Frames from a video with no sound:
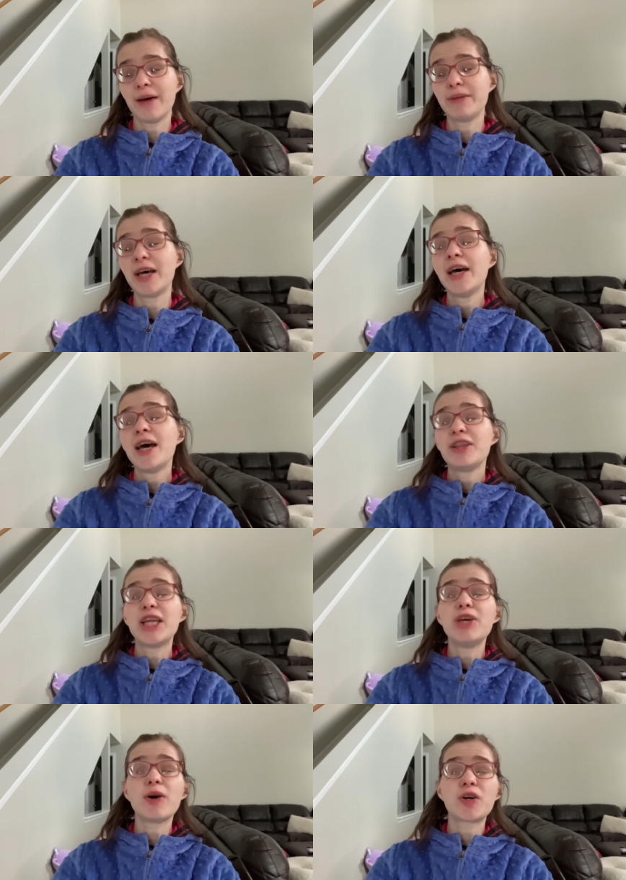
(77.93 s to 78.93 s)
I mean, they
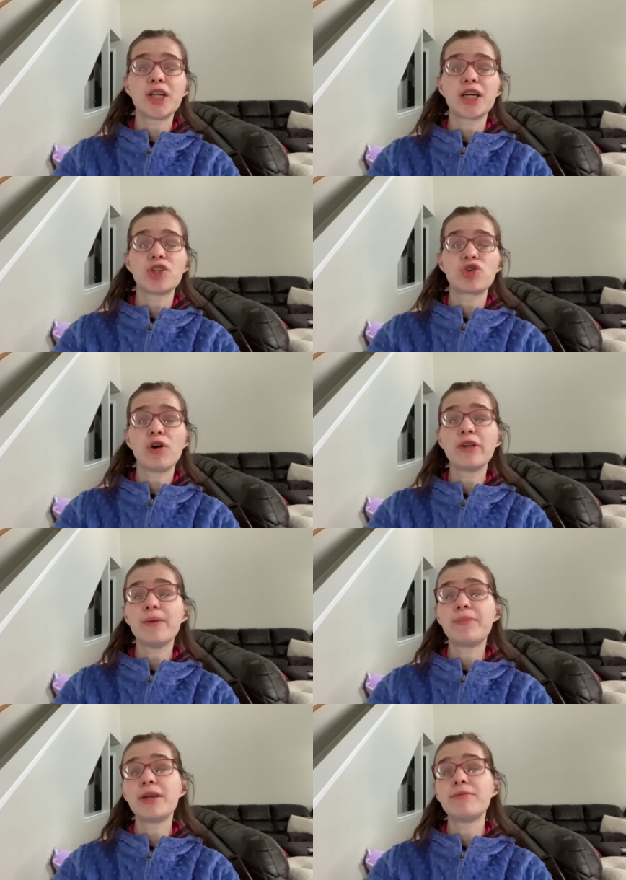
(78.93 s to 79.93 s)
knew I couldn't control
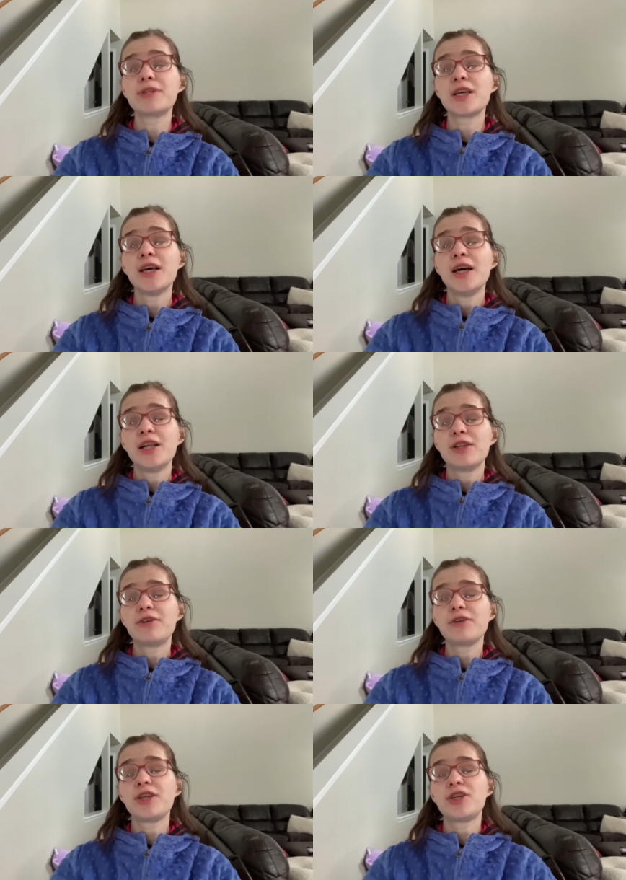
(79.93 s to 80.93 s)
it, but it was
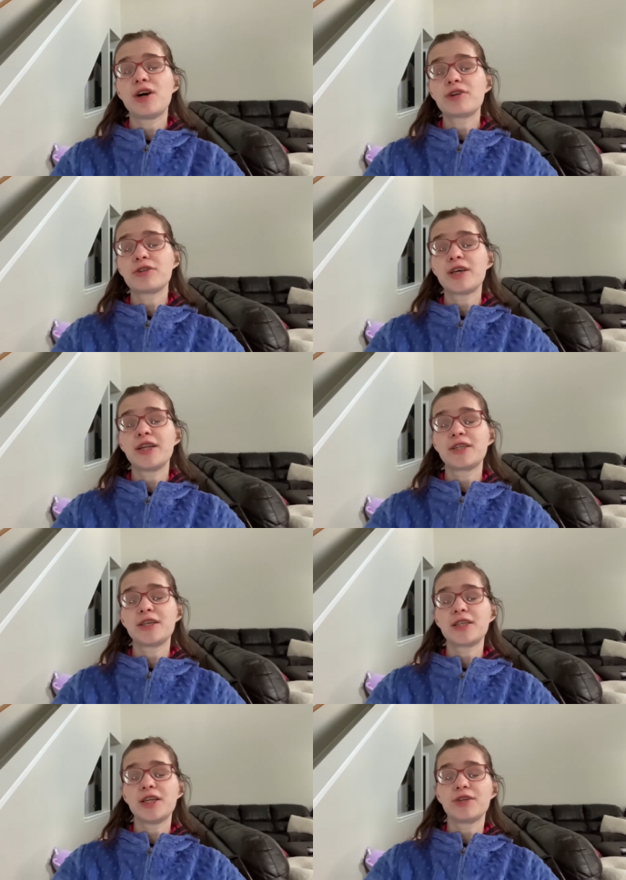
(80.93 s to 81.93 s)
literally, the doctor said, "Is
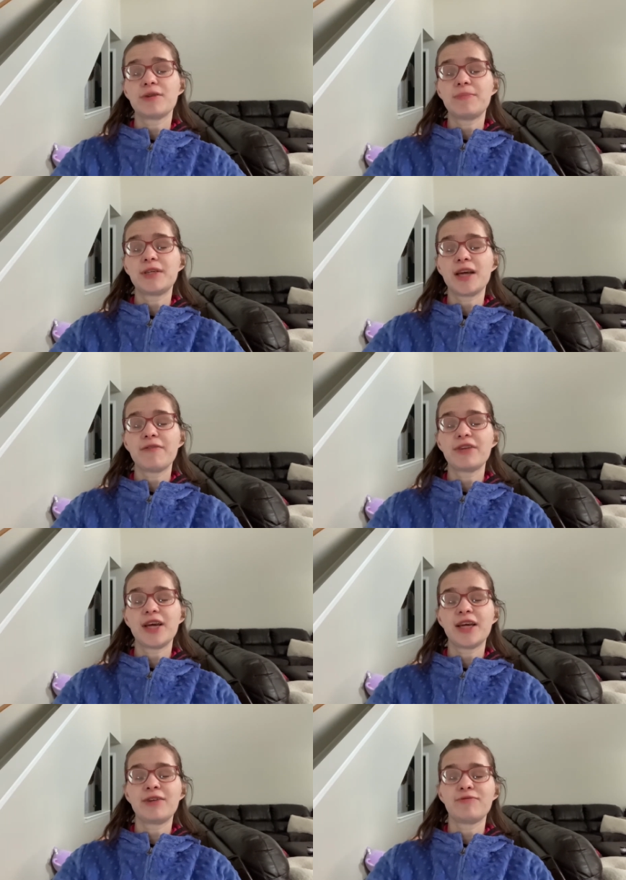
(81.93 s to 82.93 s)
this interrupting
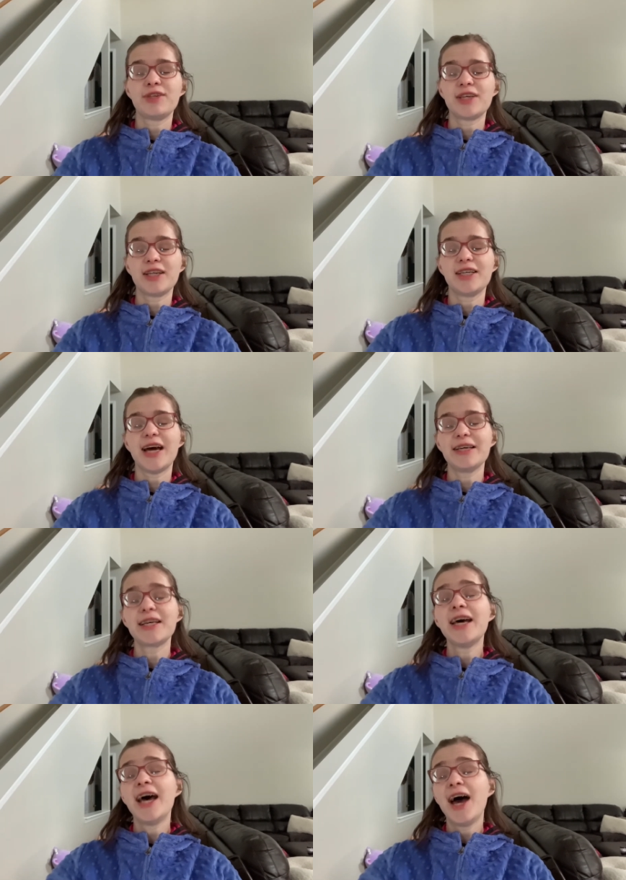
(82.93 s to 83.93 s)
everything?" And we said
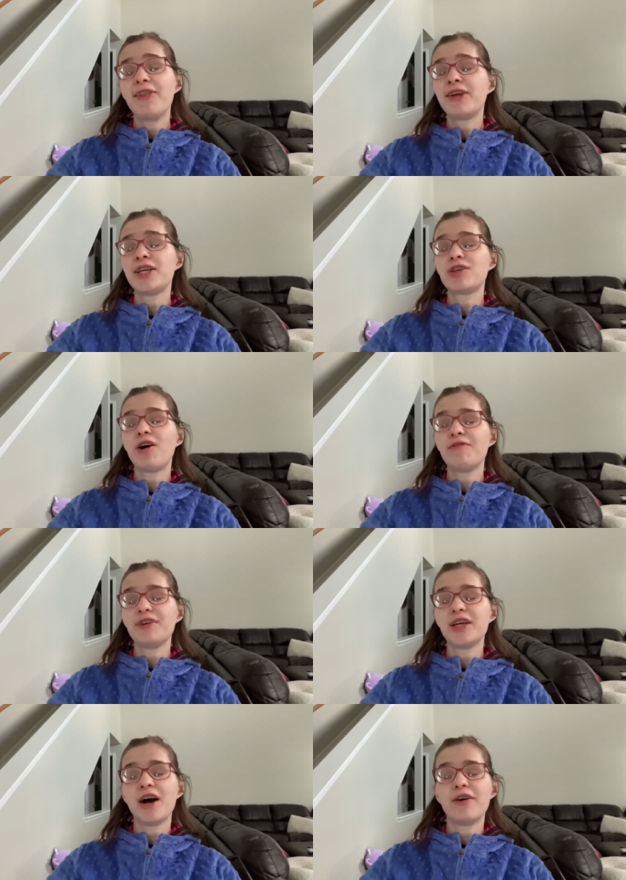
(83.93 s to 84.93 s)
yes. And then he saw a
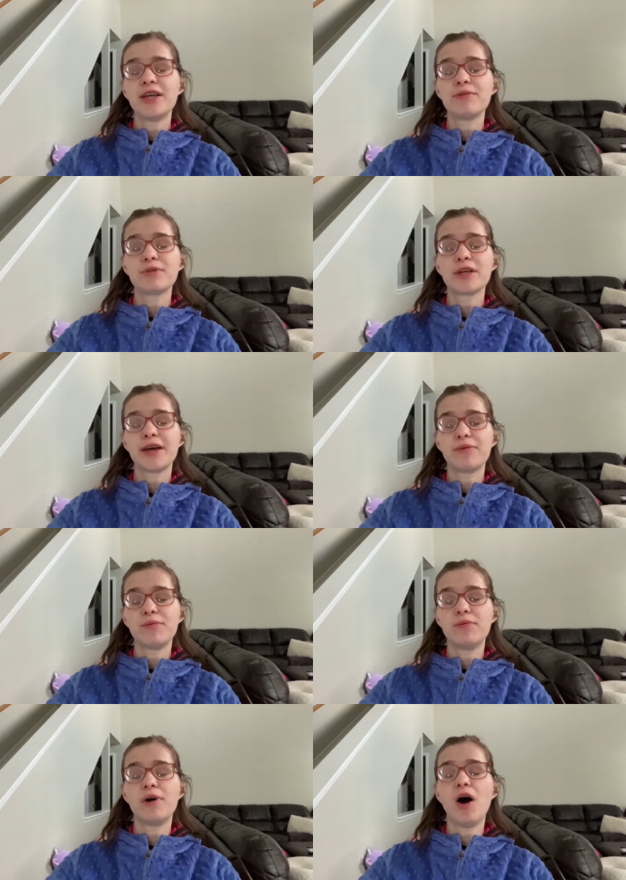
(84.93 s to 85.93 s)
video and he was like,
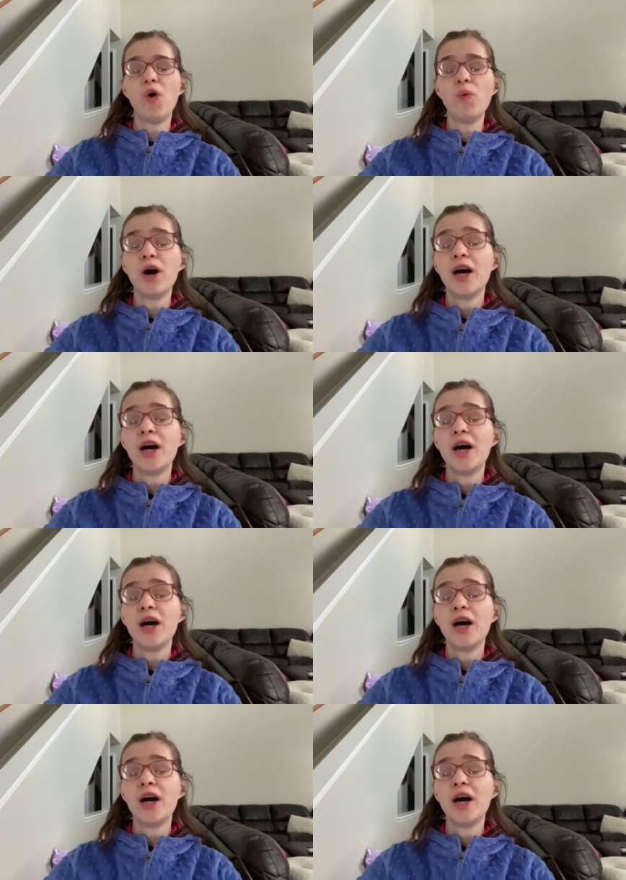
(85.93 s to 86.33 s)
whoa.